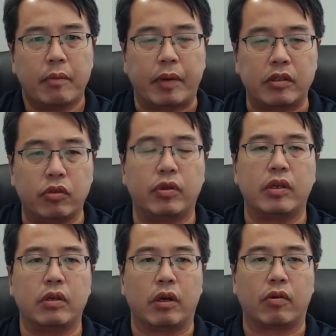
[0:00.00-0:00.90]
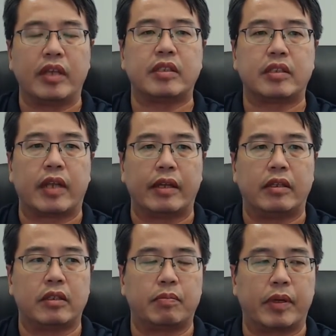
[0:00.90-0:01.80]
but during a crisis like
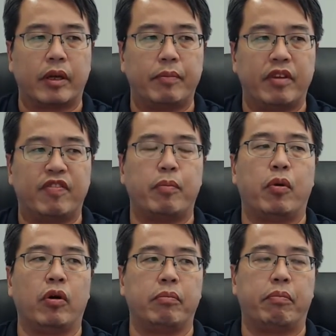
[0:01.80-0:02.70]
this, become even more